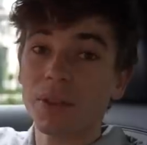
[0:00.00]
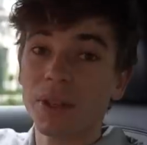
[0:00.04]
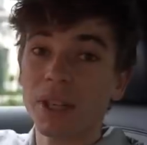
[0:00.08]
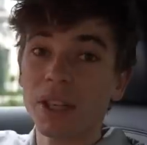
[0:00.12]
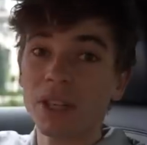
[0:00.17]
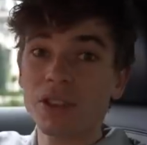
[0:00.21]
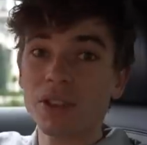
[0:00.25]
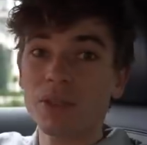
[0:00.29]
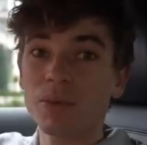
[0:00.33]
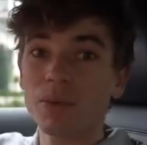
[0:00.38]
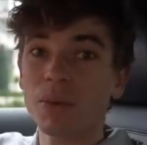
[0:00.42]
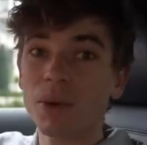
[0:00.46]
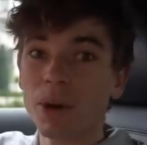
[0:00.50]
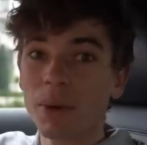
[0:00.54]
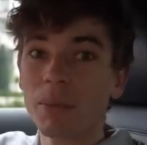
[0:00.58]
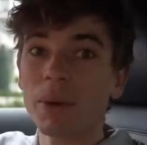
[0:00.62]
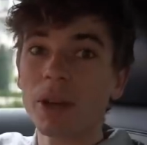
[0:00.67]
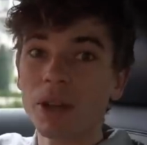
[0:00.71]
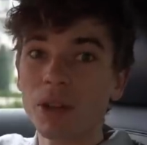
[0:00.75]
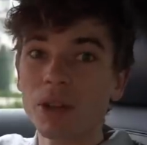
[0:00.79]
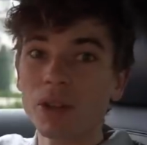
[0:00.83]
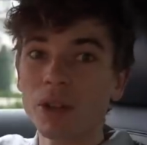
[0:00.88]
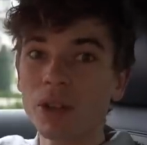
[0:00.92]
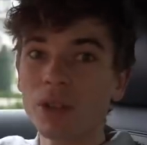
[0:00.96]
finished, what am
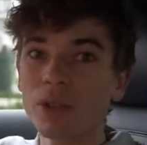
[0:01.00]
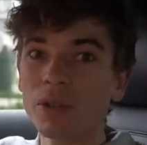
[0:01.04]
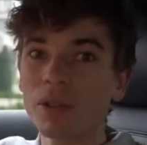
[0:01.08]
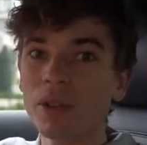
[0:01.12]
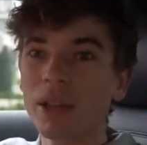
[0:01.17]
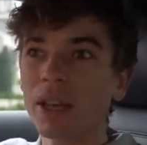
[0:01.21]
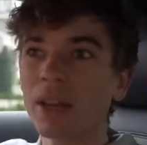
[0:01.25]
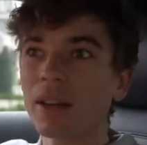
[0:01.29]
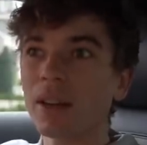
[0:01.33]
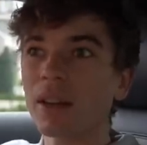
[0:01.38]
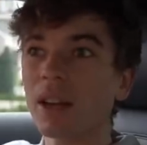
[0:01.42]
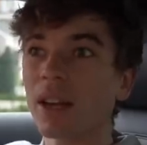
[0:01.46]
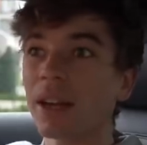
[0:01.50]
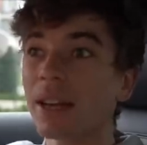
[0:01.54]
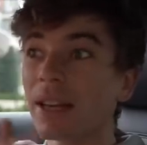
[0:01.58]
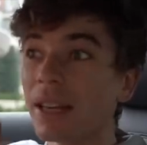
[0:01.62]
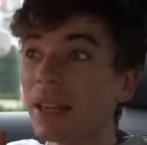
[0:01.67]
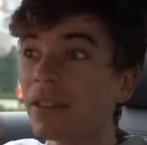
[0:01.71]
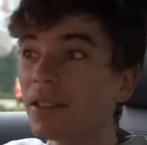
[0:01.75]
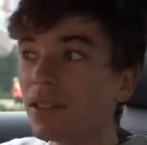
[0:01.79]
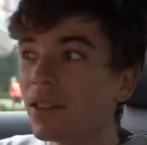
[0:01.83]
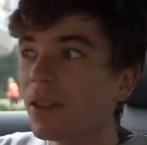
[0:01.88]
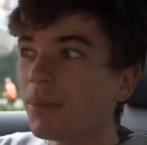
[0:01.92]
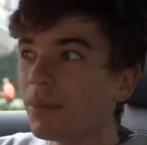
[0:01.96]
I going to do then? I
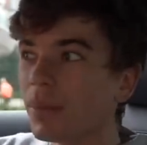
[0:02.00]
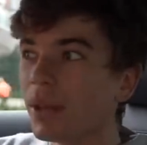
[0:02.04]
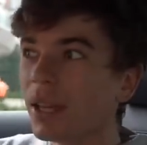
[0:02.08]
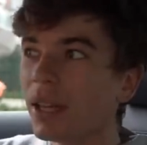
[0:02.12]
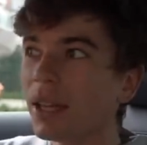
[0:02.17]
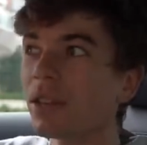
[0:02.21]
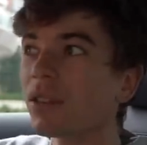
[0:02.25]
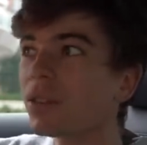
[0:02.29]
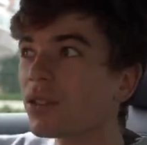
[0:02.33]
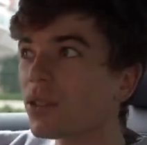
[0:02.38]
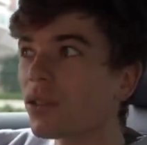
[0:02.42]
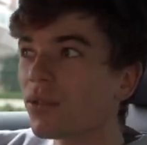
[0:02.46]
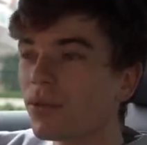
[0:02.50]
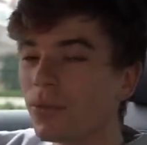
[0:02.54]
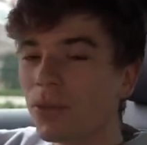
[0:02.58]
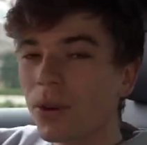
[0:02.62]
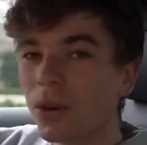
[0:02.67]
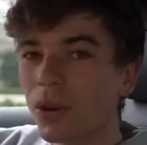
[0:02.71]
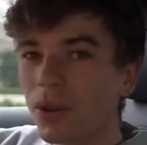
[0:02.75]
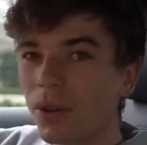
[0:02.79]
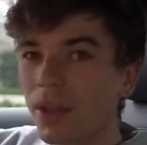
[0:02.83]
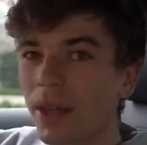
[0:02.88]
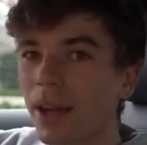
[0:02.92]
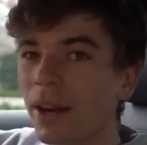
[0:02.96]
need something else to
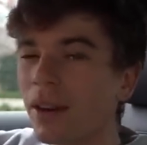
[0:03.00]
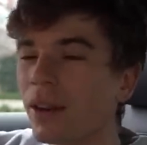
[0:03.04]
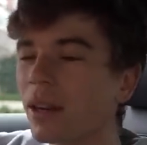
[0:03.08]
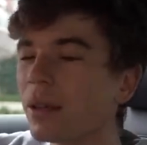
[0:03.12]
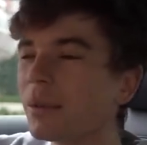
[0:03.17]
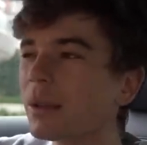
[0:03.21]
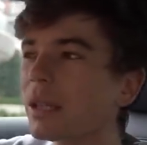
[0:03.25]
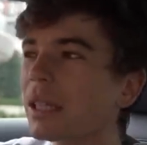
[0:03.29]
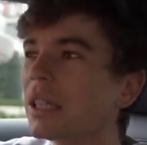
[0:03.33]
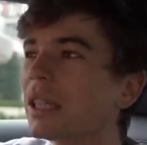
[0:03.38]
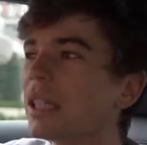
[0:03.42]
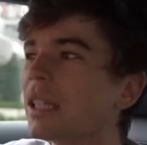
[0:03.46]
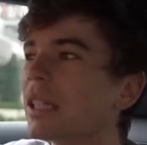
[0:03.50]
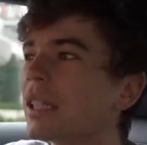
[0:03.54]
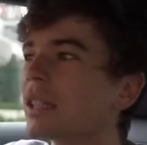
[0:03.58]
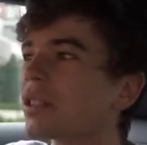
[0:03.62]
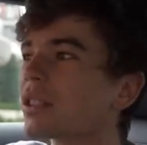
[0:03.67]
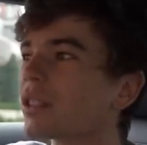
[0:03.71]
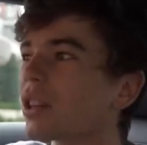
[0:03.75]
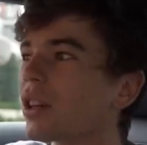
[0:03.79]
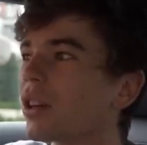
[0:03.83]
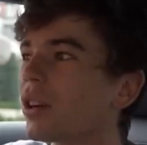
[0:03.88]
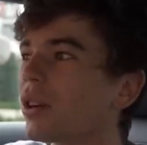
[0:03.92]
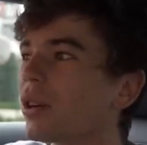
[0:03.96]
follow that up.
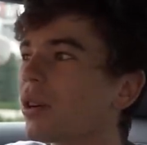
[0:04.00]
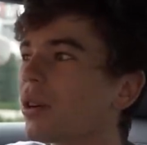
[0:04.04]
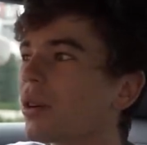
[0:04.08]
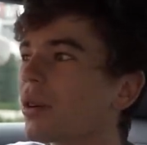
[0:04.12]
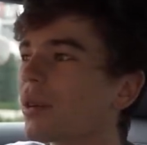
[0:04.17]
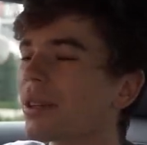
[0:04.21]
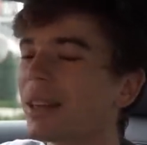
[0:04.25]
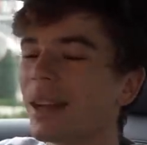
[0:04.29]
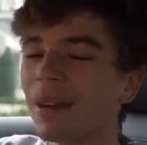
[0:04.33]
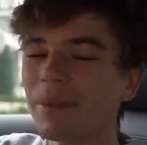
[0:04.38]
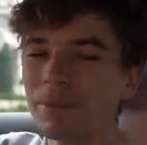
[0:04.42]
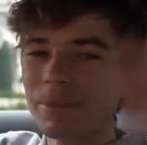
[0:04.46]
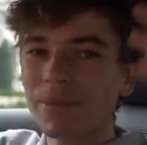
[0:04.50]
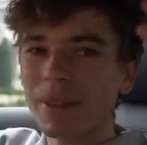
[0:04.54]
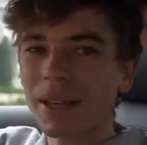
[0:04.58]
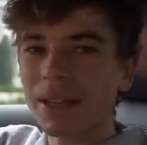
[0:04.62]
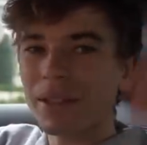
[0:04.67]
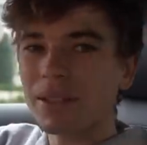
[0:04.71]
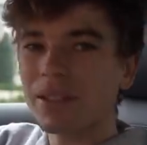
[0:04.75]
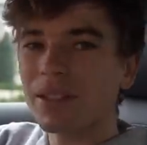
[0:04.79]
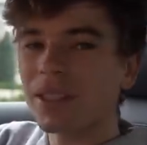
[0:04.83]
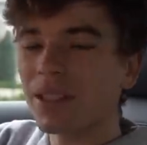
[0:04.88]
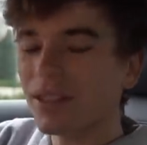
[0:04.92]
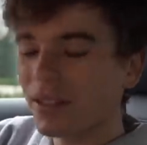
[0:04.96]
So yeah,
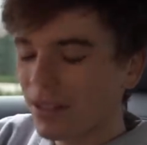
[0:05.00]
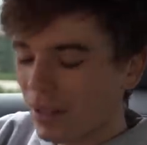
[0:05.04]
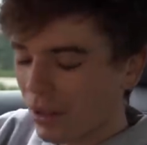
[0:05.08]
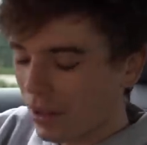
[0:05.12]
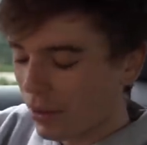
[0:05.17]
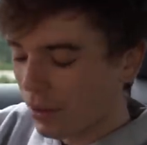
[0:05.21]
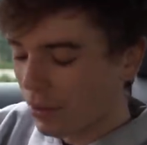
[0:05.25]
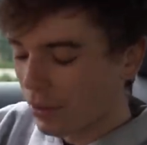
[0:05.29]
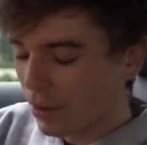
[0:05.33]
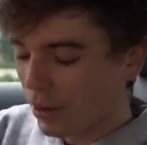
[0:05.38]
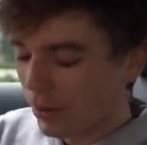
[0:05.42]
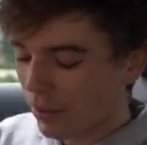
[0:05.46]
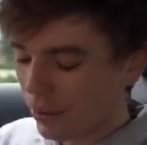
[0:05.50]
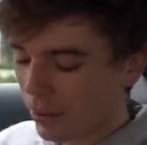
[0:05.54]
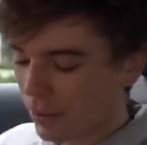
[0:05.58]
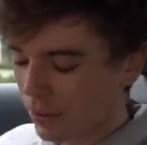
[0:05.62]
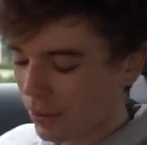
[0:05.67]
that's another one of